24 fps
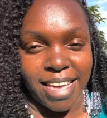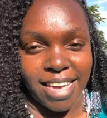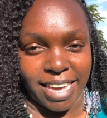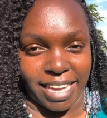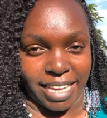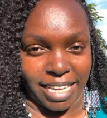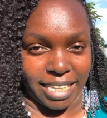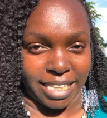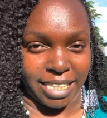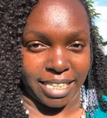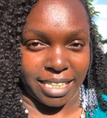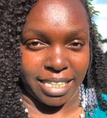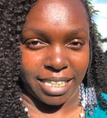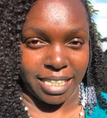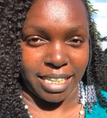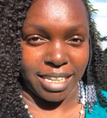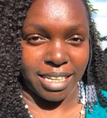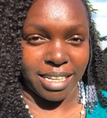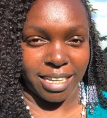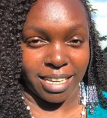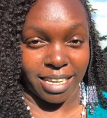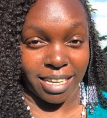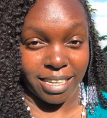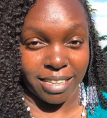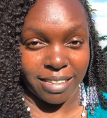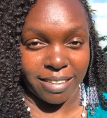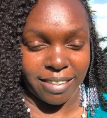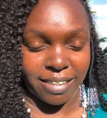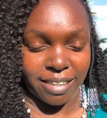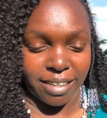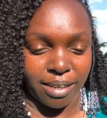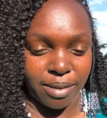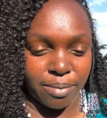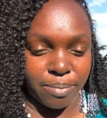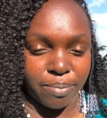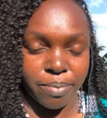yes, in Kisii.
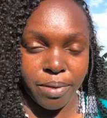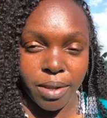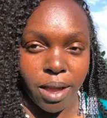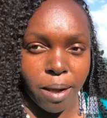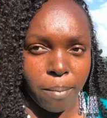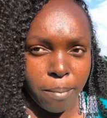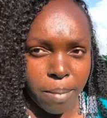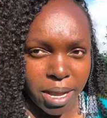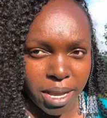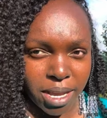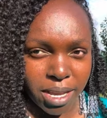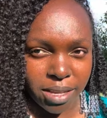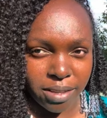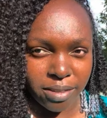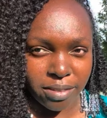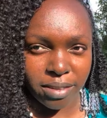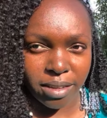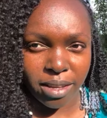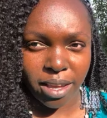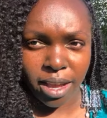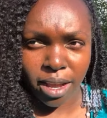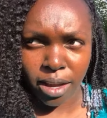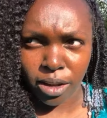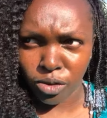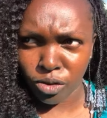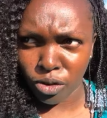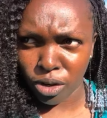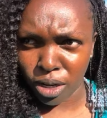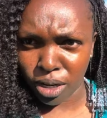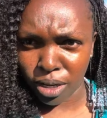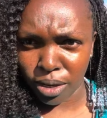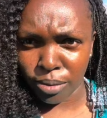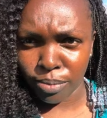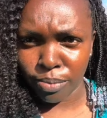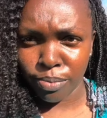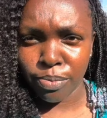I'm a Kisii actually.
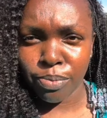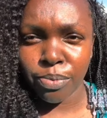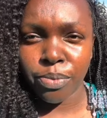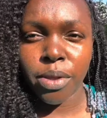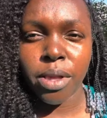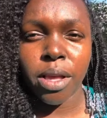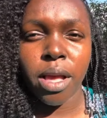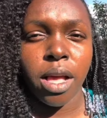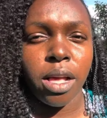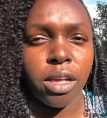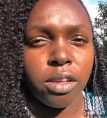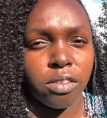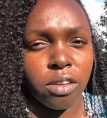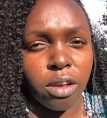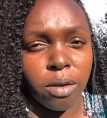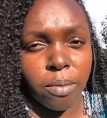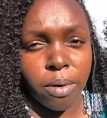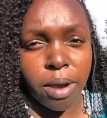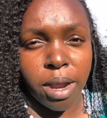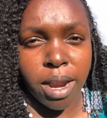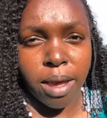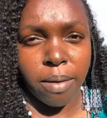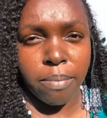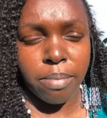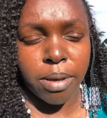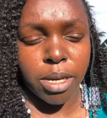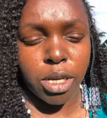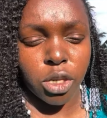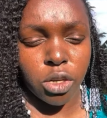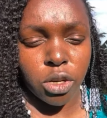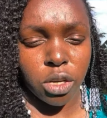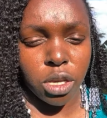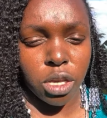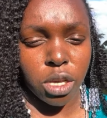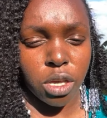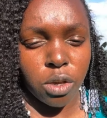So I'm gonna be
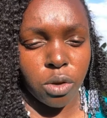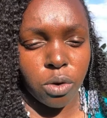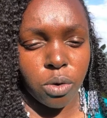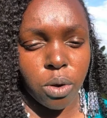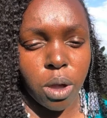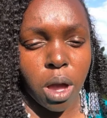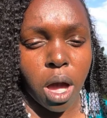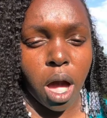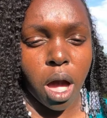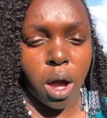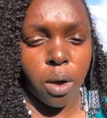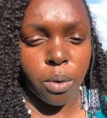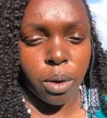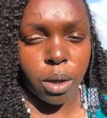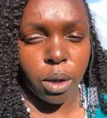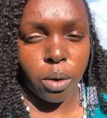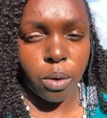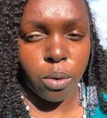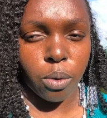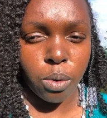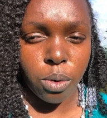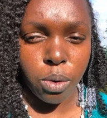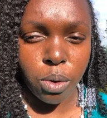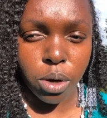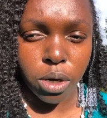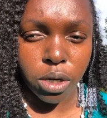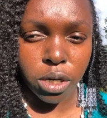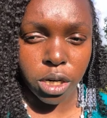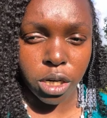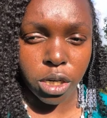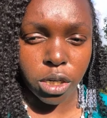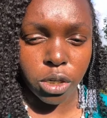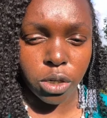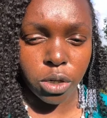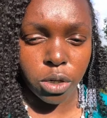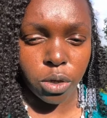showing you how we cook,
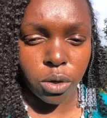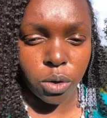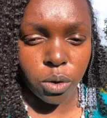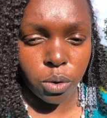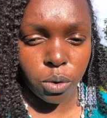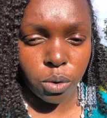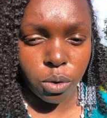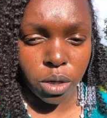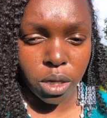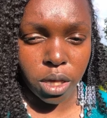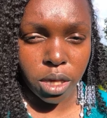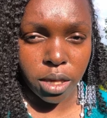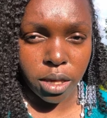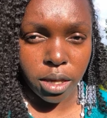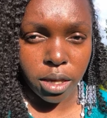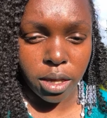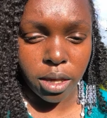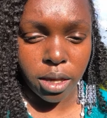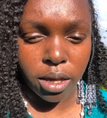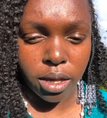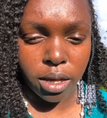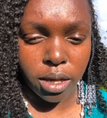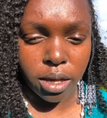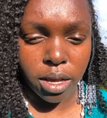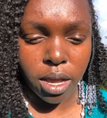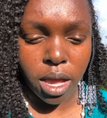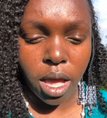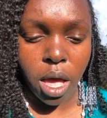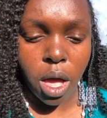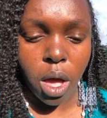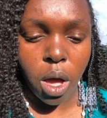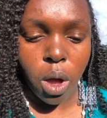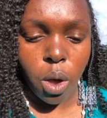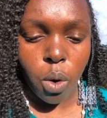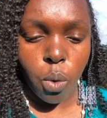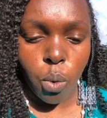traditional cooking,
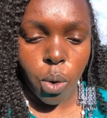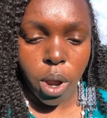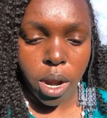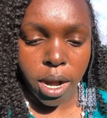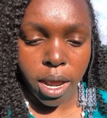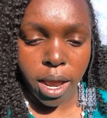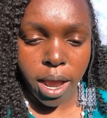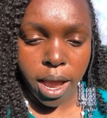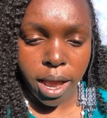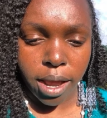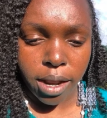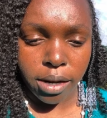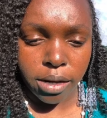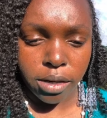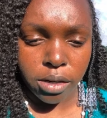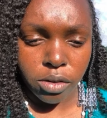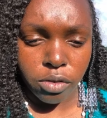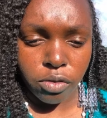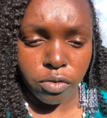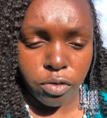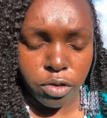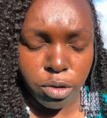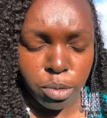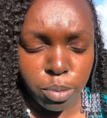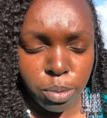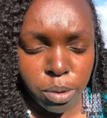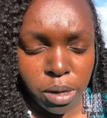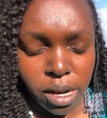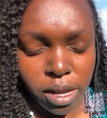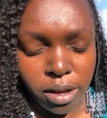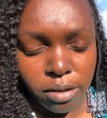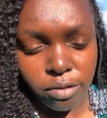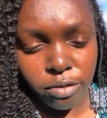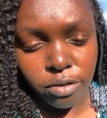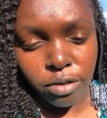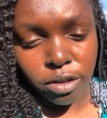what kind of popular
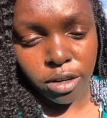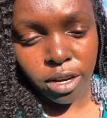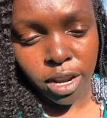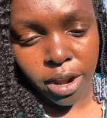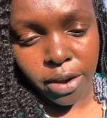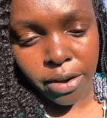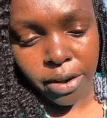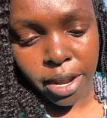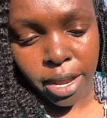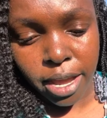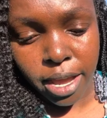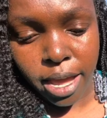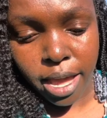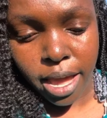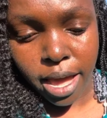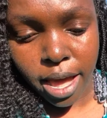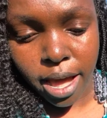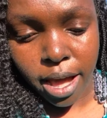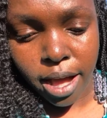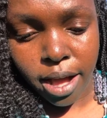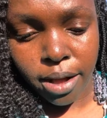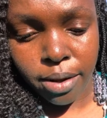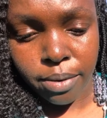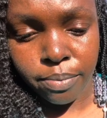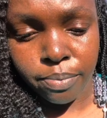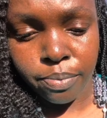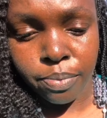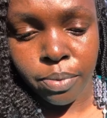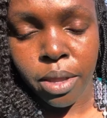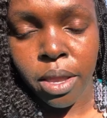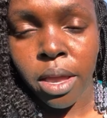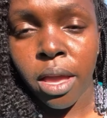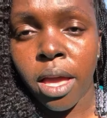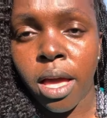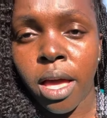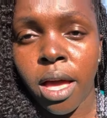food are here,
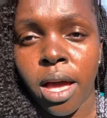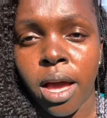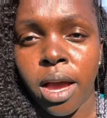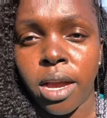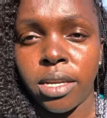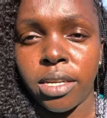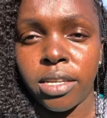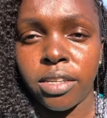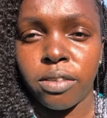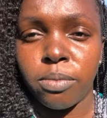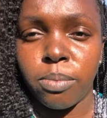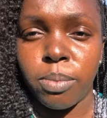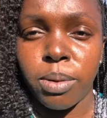and just